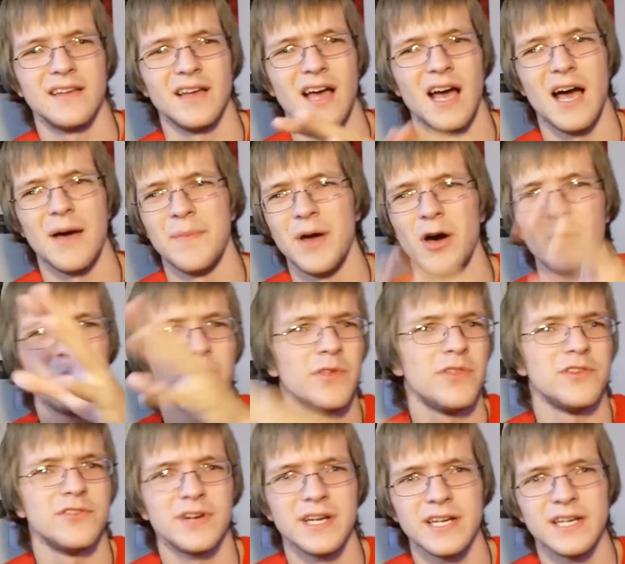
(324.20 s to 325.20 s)
help
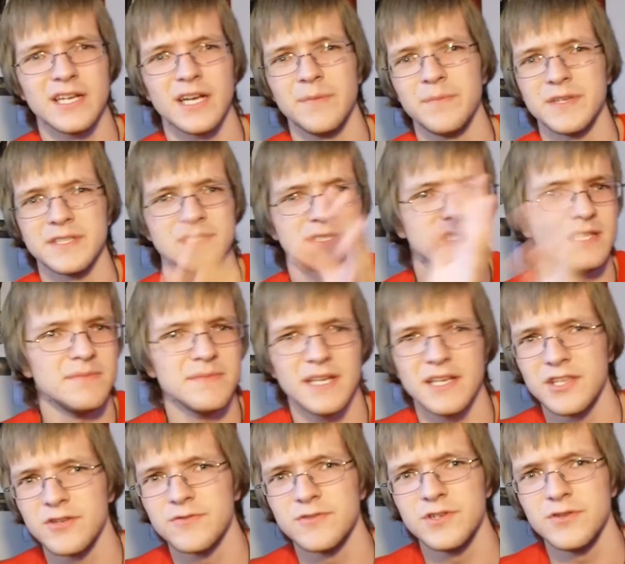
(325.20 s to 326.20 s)
with your income, because it seemed
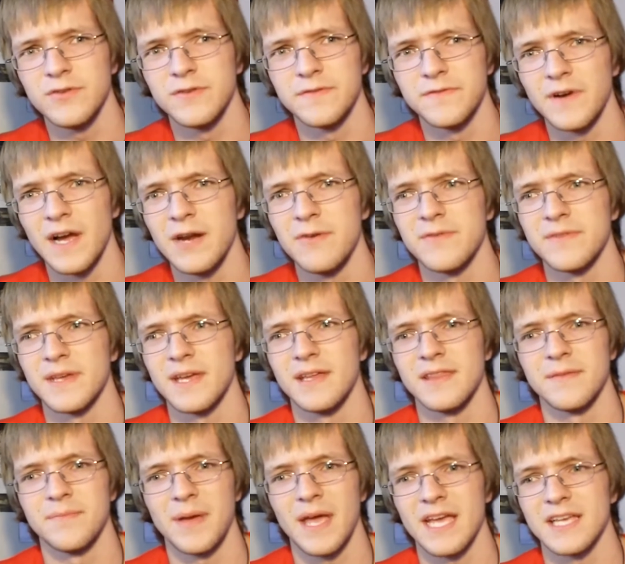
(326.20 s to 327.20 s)
like you were doing fine with that
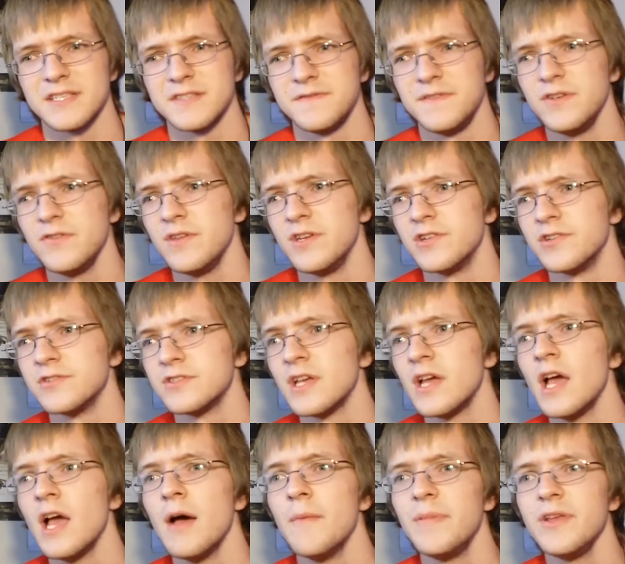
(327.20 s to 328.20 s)
in the past few years.
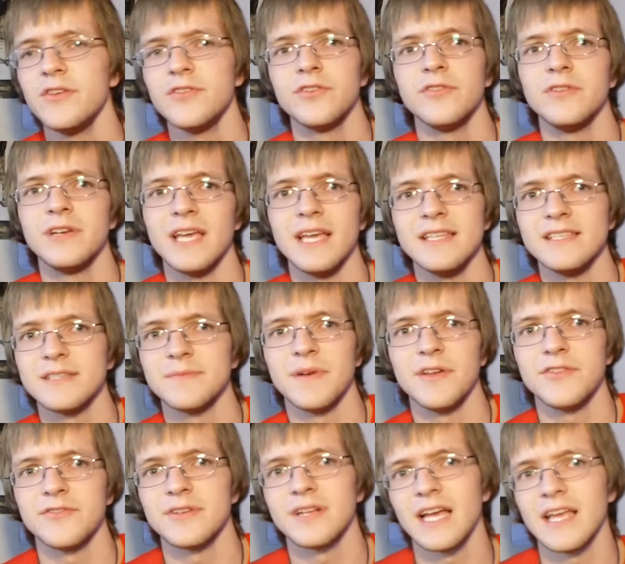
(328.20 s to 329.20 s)
But, gain some
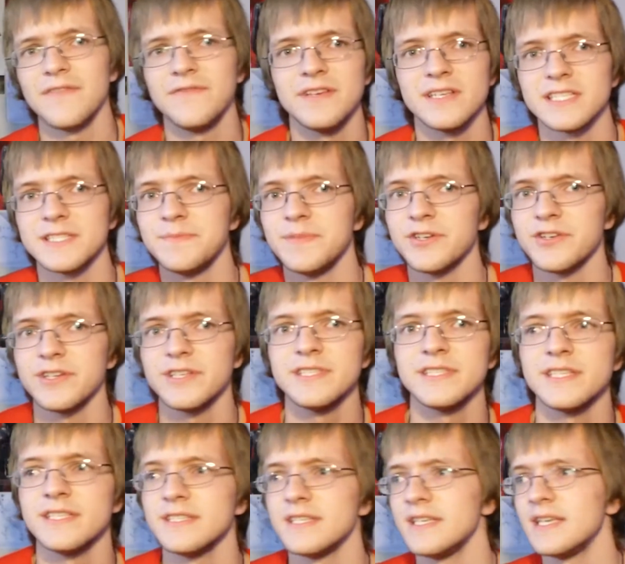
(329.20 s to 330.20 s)
other life
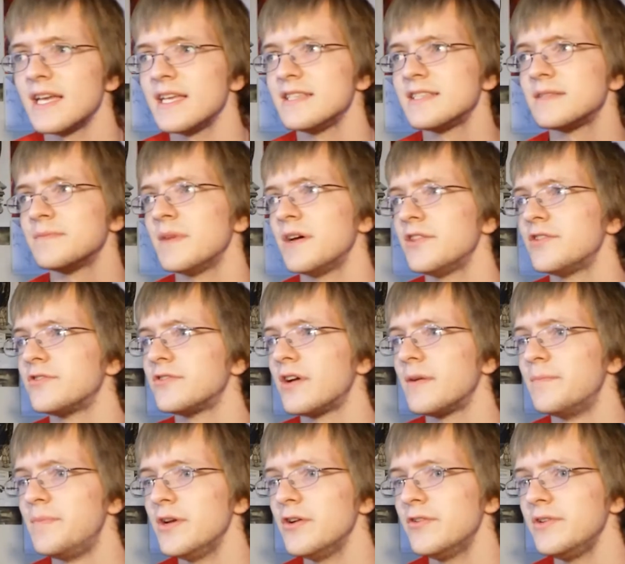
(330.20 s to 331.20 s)
experiences and gain some other
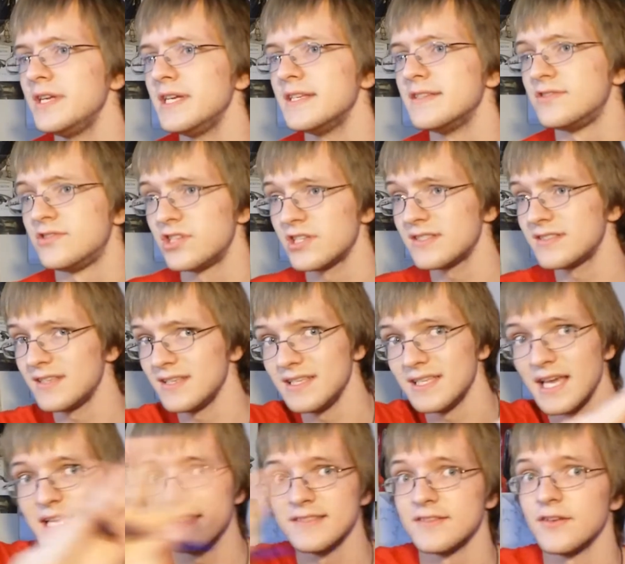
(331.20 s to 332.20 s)
abilities just in
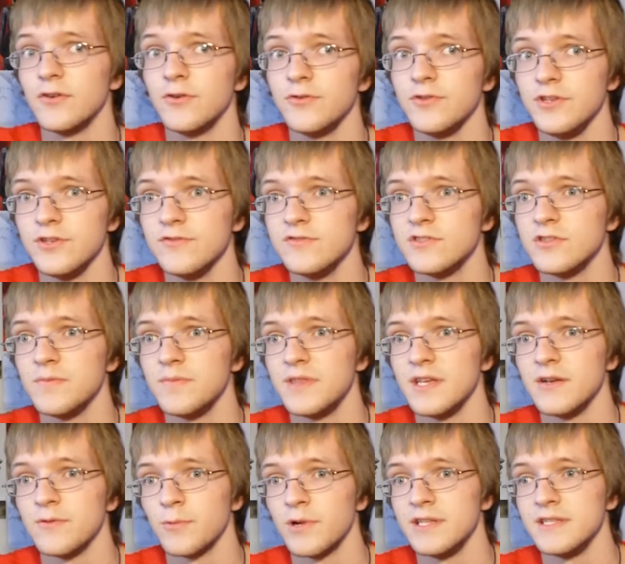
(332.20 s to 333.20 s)
case the whole YouTube
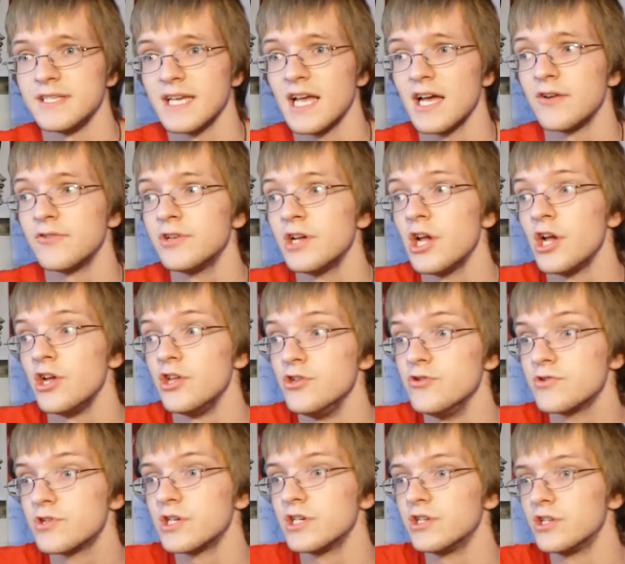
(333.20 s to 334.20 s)
thing went down.
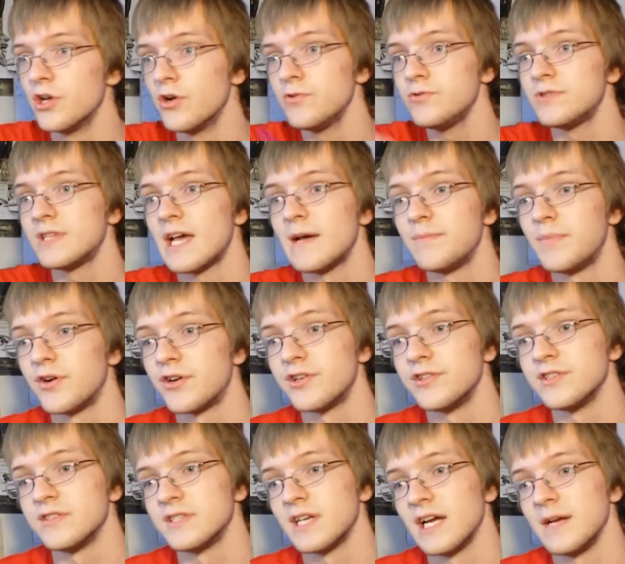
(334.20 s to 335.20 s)
You could go to that
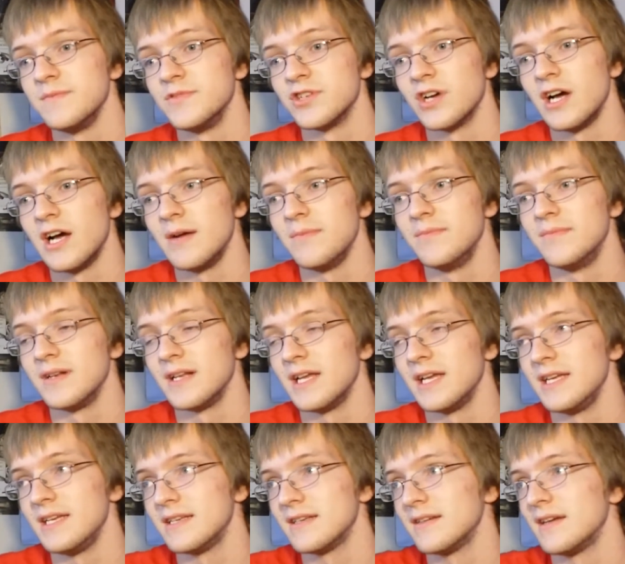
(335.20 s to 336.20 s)
part-time job,
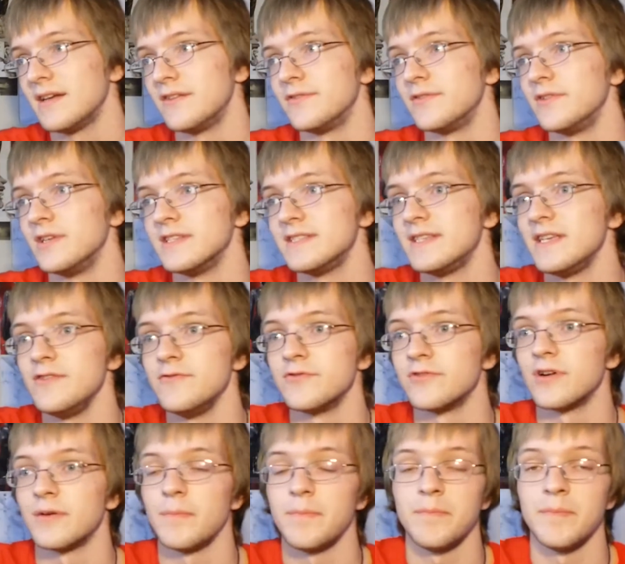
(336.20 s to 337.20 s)
like, I don't know, let's say you
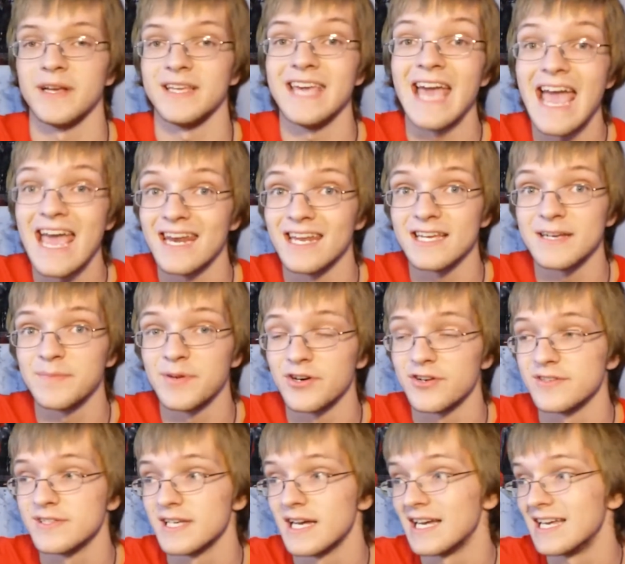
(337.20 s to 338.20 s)
were a mechanic
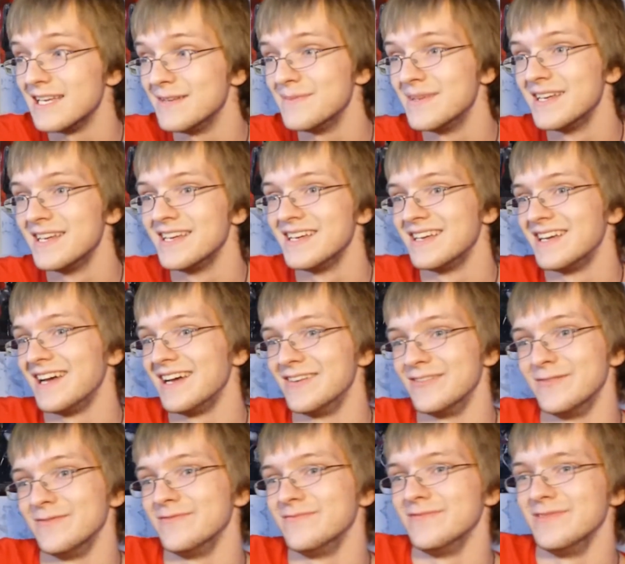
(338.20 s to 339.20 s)
part-time. I
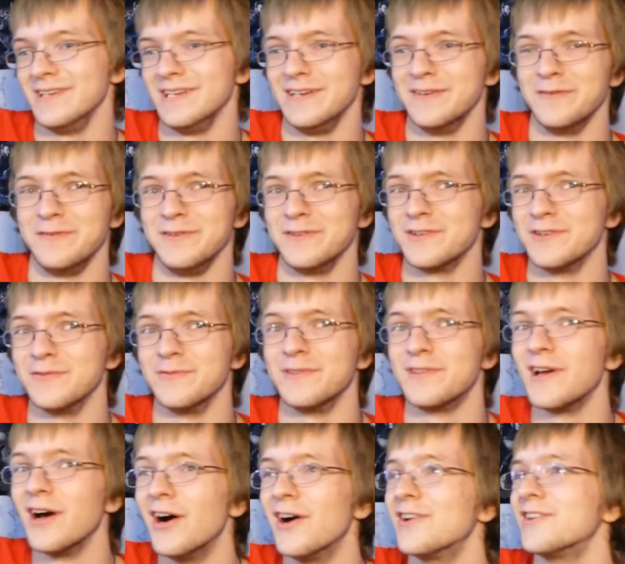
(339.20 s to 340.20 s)
don't really know if you're good
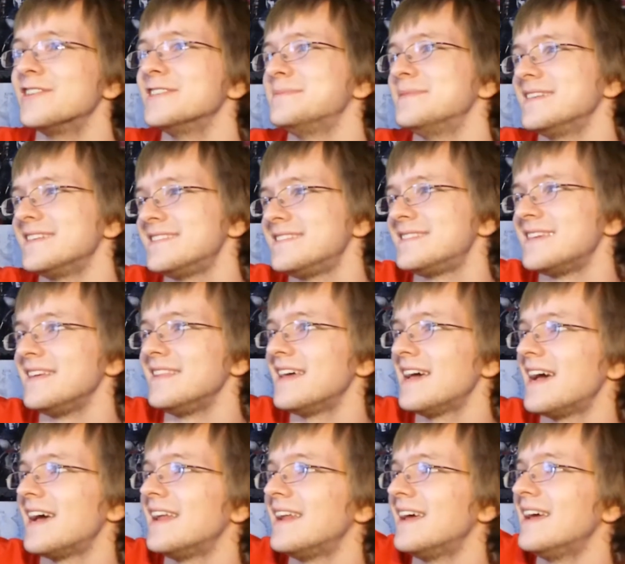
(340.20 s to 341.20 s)
with cars, but let's say
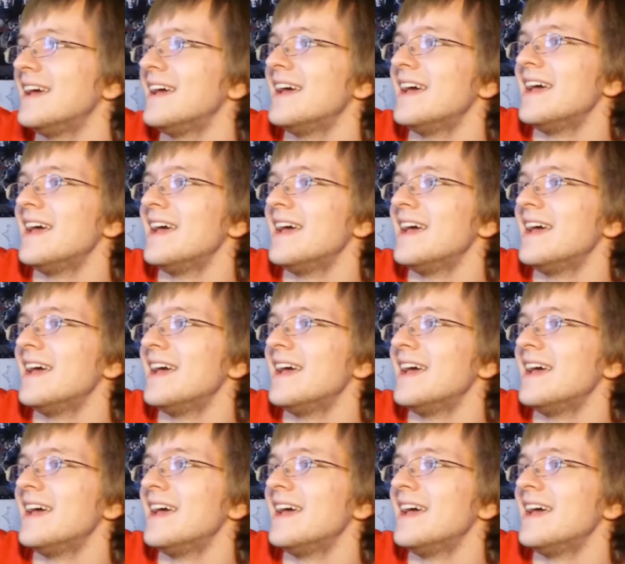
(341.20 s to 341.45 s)
that.